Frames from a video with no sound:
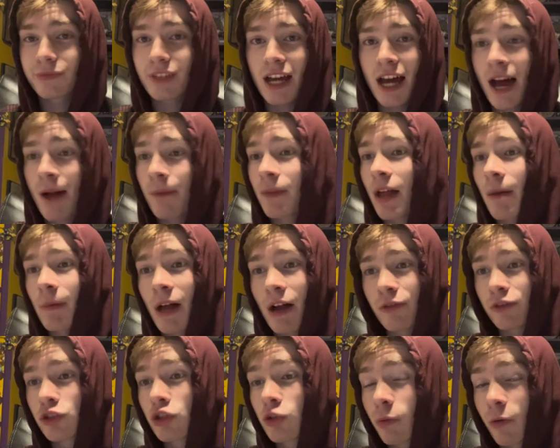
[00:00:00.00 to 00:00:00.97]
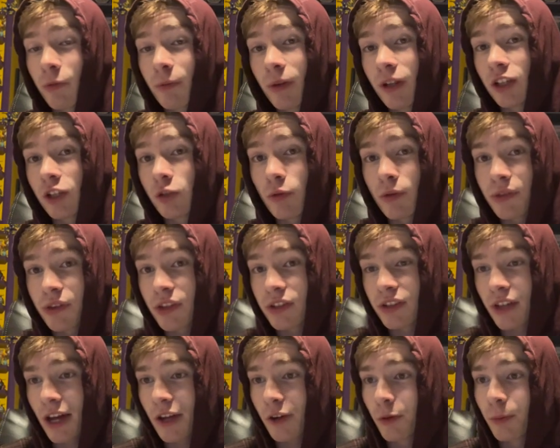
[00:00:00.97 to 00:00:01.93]
Um, I'm not super familiar with the
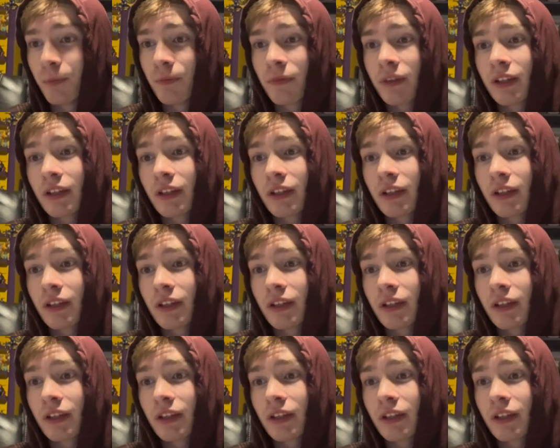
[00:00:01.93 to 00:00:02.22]
title.